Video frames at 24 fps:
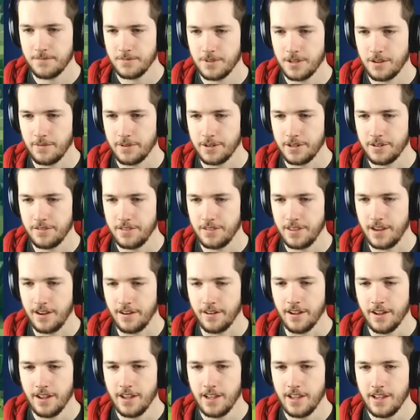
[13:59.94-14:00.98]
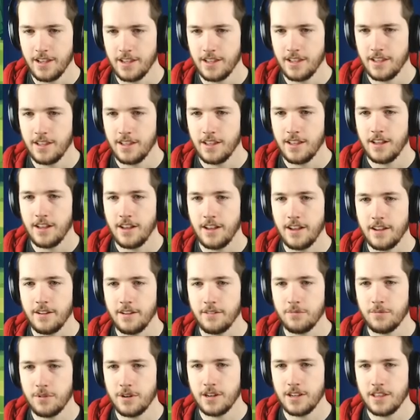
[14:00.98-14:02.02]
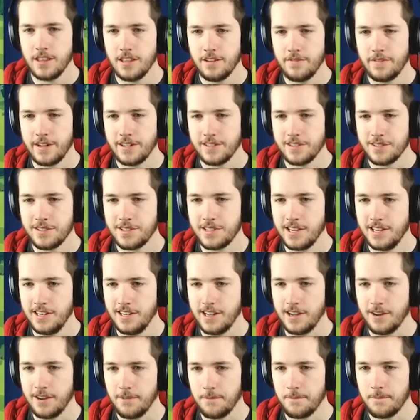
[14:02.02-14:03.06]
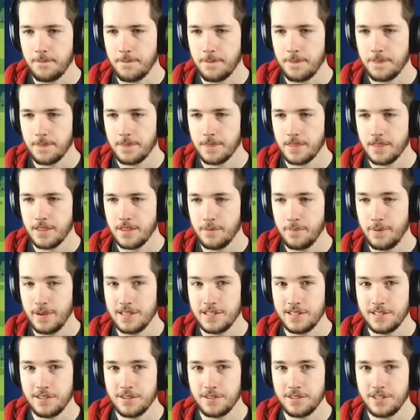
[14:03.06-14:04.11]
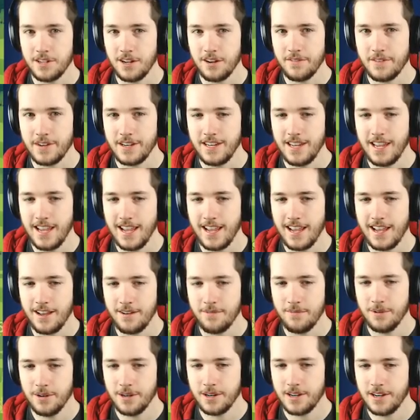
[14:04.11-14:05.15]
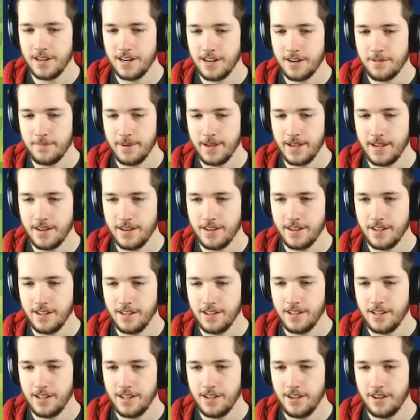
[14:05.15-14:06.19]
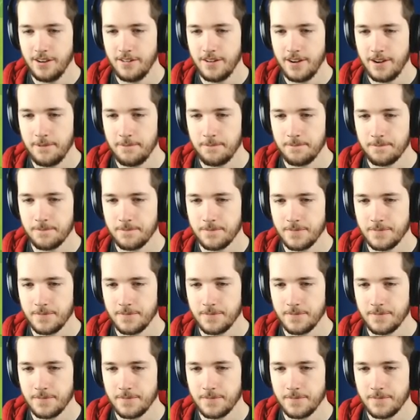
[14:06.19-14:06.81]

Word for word: Okay, return there. All right, what are the advisors saying now? The peasants are starving. Yeah, I'm working on it, man. All right.